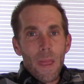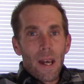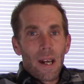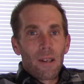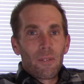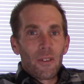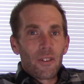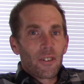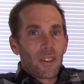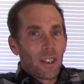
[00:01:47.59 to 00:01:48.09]

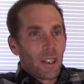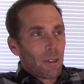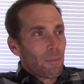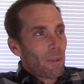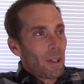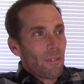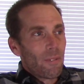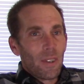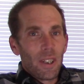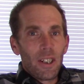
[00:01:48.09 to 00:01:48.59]
I was getting
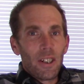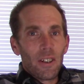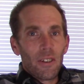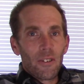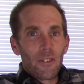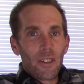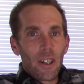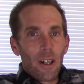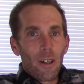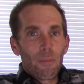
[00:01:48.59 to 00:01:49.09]
my
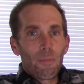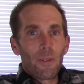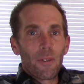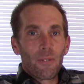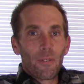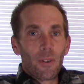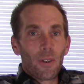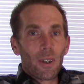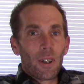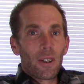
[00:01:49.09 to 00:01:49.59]
videos out
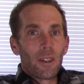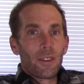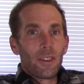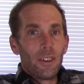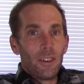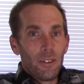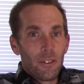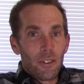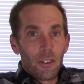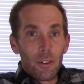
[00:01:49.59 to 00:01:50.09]
before
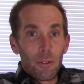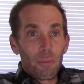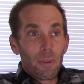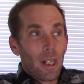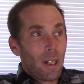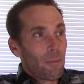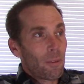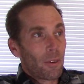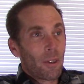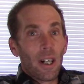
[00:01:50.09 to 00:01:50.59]
YouTube
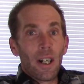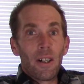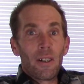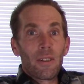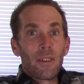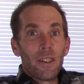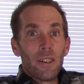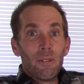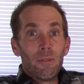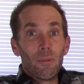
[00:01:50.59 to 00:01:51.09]
came
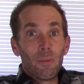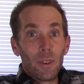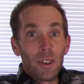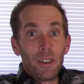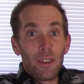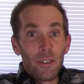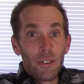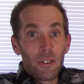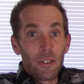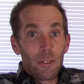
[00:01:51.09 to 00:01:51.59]
around, and
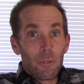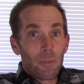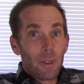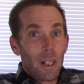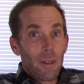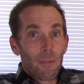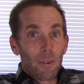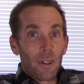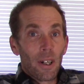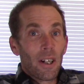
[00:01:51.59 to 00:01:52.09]
when YouTube
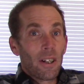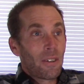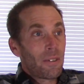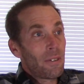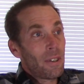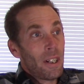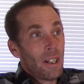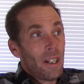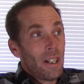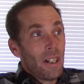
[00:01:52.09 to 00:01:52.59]
came
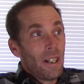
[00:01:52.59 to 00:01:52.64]
around,